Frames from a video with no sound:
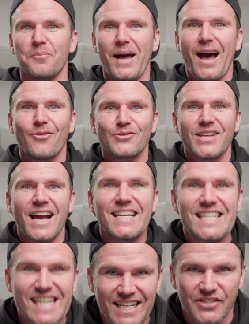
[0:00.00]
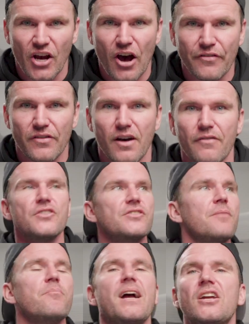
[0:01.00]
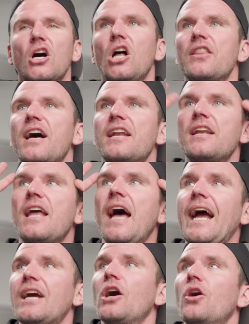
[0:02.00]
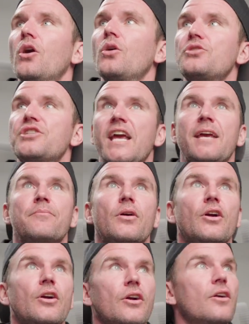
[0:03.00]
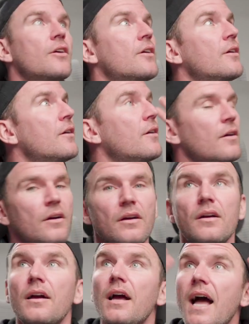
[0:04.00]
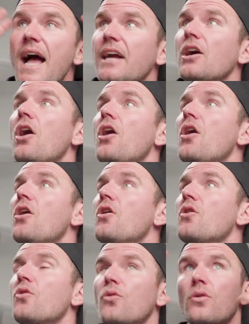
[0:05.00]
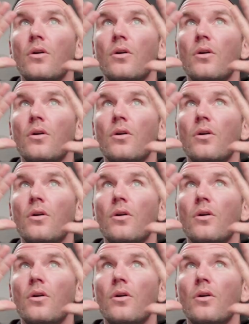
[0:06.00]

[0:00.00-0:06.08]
bounce ideas off of. Some might call that an echo chamber. Echo,